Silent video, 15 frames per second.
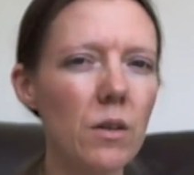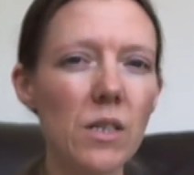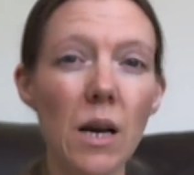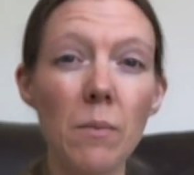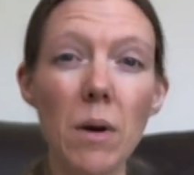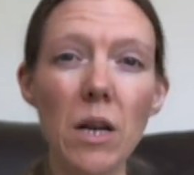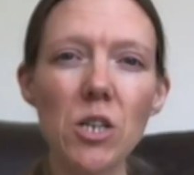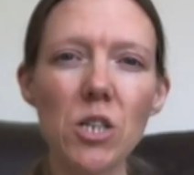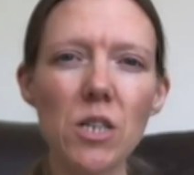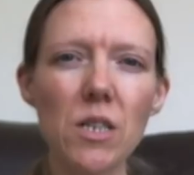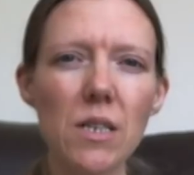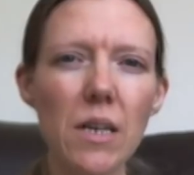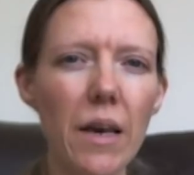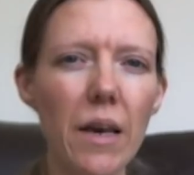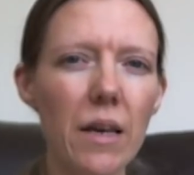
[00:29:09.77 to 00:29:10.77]

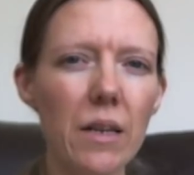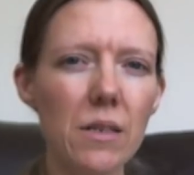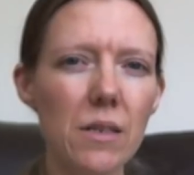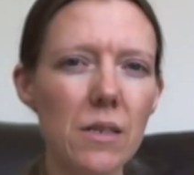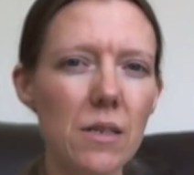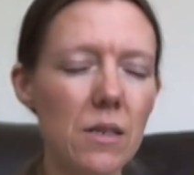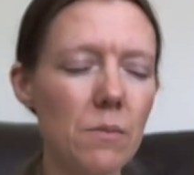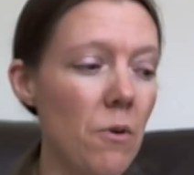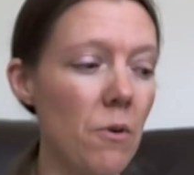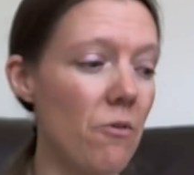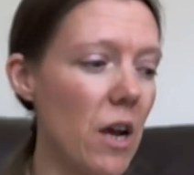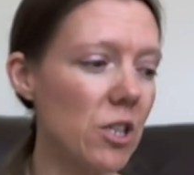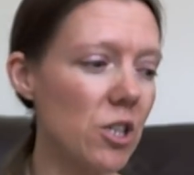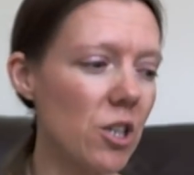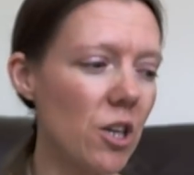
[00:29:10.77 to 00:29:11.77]
dimensions kits,
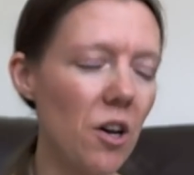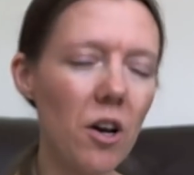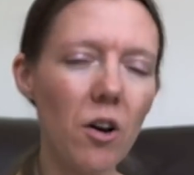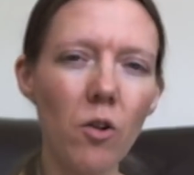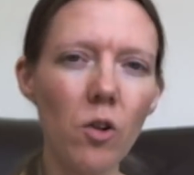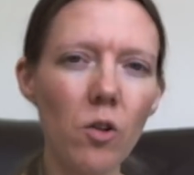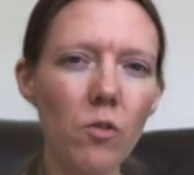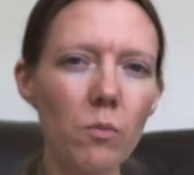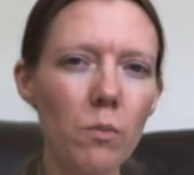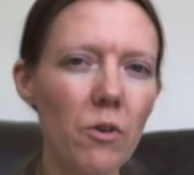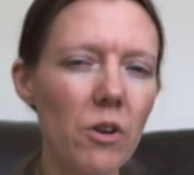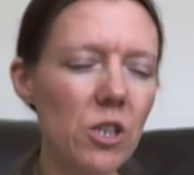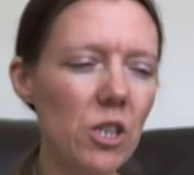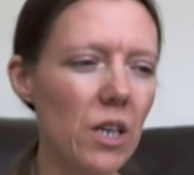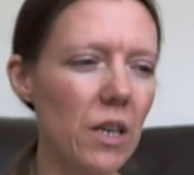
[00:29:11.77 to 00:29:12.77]
Mereshka, I love
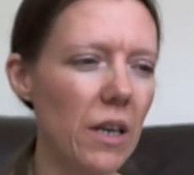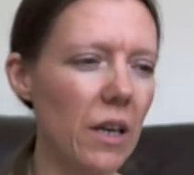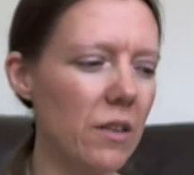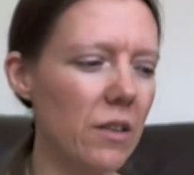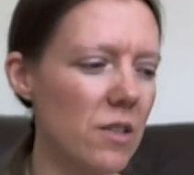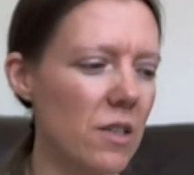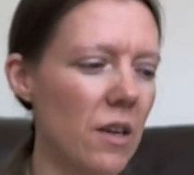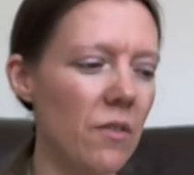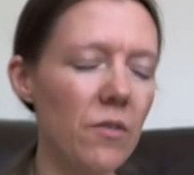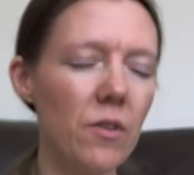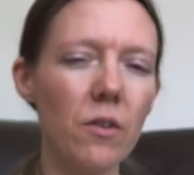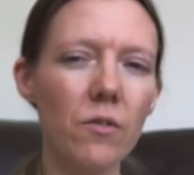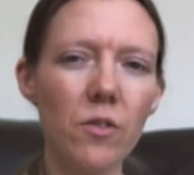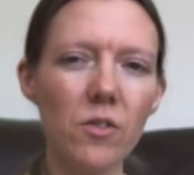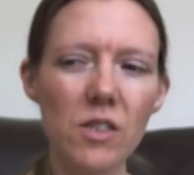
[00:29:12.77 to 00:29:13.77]
Mereshka kits, even
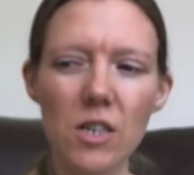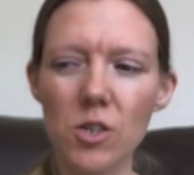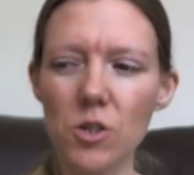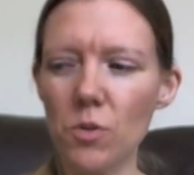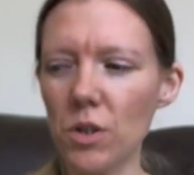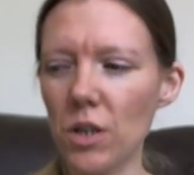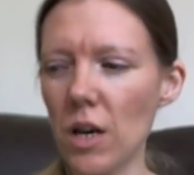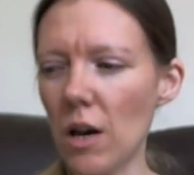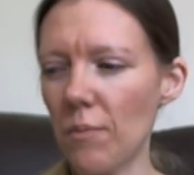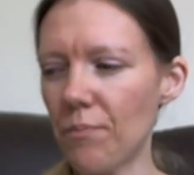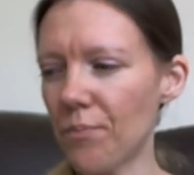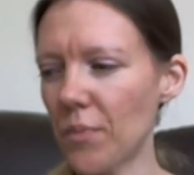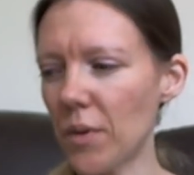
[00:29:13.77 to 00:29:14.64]
though I've not stitched one yet,